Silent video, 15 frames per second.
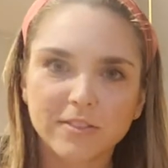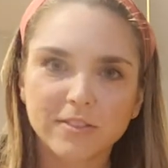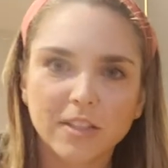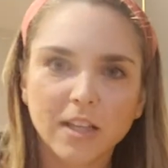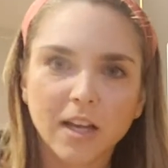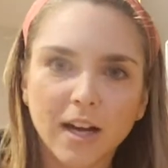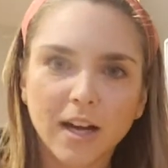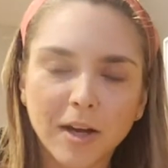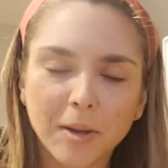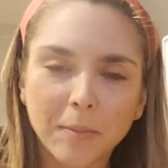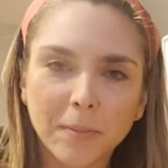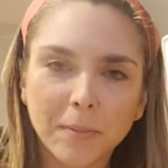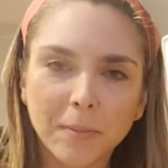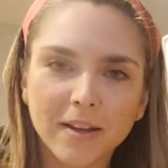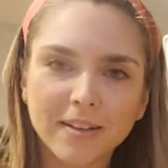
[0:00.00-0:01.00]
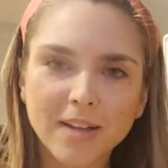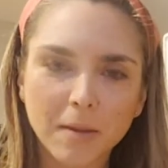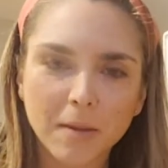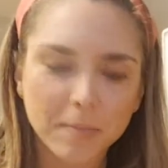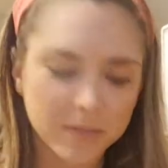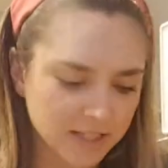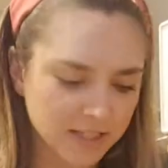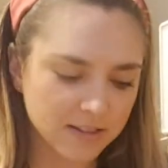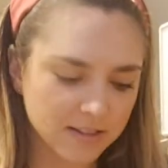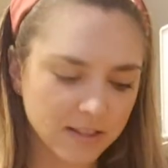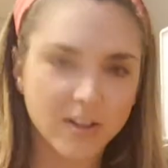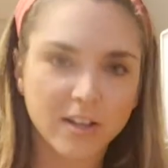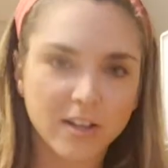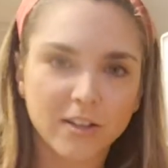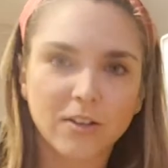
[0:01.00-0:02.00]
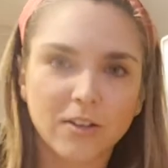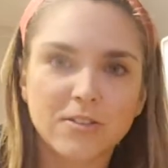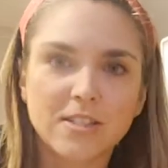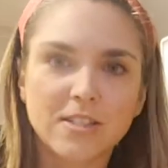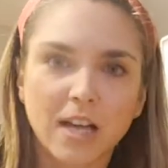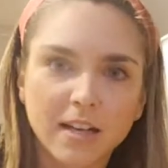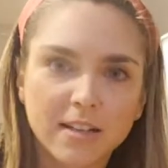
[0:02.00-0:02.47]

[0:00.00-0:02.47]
Thomas says living alone sucks.